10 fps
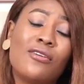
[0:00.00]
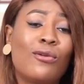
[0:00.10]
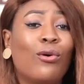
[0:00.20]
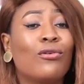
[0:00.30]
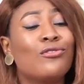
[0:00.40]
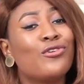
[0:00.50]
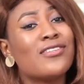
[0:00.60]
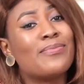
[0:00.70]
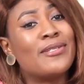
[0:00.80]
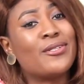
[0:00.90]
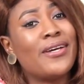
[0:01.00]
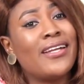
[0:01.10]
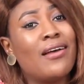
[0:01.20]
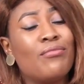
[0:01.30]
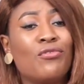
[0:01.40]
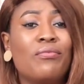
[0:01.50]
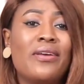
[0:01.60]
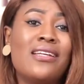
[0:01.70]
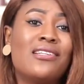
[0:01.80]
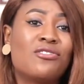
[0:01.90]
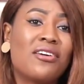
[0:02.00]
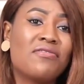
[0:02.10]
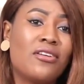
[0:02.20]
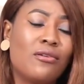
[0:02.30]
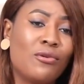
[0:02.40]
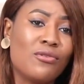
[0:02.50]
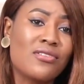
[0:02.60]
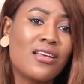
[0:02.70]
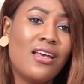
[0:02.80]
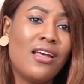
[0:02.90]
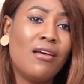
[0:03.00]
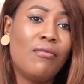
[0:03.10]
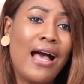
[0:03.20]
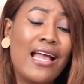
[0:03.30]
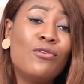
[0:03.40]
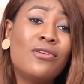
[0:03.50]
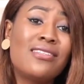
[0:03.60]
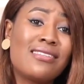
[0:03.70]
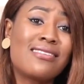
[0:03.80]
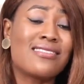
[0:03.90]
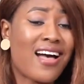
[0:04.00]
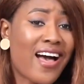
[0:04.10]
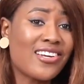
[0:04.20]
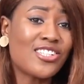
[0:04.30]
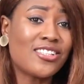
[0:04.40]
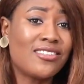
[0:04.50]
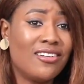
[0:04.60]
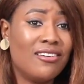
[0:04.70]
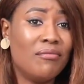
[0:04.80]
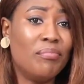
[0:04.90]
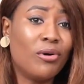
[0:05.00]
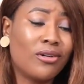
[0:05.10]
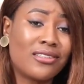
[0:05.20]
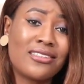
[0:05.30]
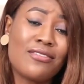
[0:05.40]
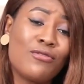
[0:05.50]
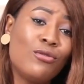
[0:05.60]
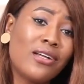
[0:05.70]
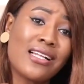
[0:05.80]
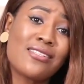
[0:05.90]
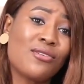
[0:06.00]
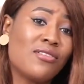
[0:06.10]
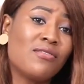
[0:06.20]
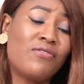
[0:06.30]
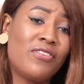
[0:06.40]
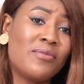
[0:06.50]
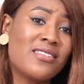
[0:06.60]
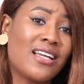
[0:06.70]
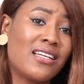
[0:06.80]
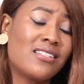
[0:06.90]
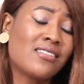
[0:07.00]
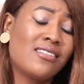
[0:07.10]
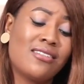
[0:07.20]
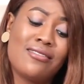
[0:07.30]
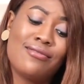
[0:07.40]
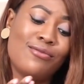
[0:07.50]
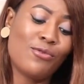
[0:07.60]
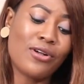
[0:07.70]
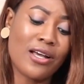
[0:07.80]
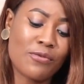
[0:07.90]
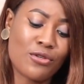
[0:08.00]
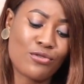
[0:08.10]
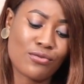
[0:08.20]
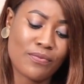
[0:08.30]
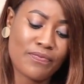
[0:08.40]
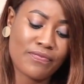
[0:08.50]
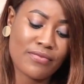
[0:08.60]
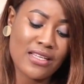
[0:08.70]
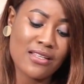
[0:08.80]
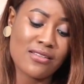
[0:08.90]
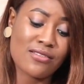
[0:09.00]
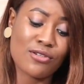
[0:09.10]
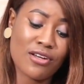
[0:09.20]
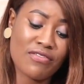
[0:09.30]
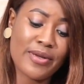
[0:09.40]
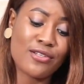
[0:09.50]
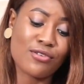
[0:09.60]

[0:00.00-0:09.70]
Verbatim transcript: law, just be trying and be obeying the traffic laws. I know this is harsh, but if you look at it on the flip side, what can we do? is the government